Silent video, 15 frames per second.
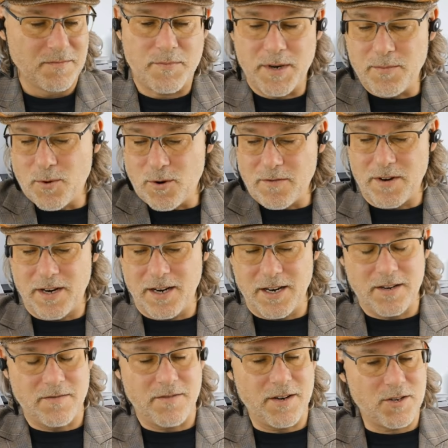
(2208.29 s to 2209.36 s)
be more of an
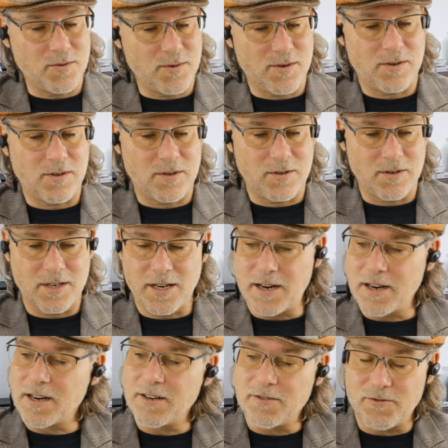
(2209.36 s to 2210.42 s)
individual
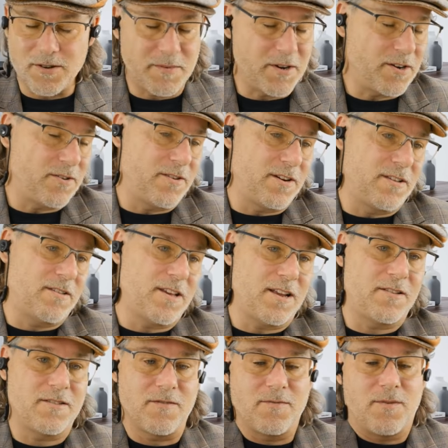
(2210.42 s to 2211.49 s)
kind of contributor in a
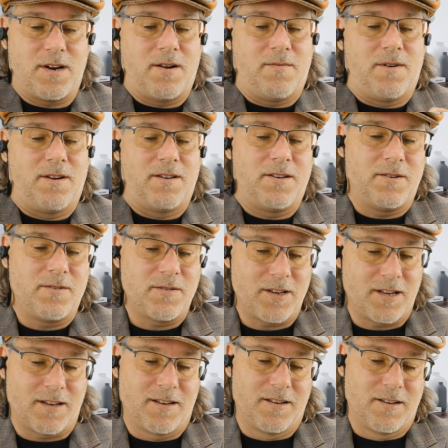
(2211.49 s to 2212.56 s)
sense of what I want to do?
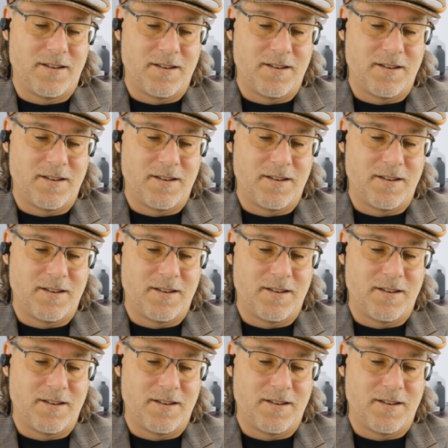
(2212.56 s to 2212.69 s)
Like,